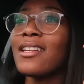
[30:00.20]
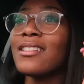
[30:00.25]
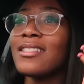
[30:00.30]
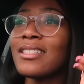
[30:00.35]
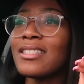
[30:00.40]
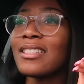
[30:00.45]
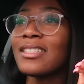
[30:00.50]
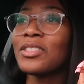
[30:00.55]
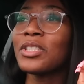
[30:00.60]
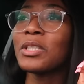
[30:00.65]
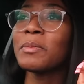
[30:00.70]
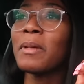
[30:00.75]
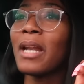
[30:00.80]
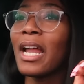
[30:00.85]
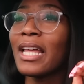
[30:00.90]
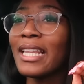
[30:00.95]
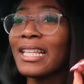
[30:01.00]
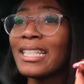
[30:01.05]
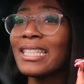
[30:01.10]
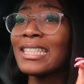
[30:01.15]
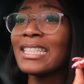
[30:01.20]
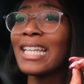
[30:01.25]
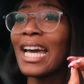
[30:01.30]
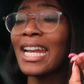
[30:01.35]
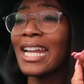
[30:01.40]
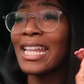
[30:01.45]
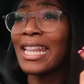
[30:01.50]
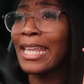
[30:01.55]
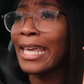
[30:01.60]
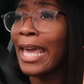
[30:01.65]
London, so it's been like, this is
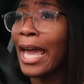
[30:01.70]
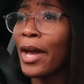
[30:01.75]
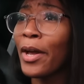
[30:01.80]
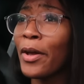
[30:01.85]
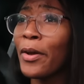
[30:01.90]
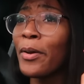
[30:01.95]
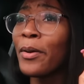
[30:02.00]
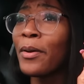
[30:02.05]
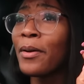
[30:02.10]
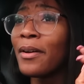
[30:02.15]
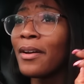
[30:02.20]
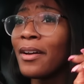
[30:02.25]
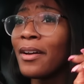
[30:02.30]
kind of the ghetto.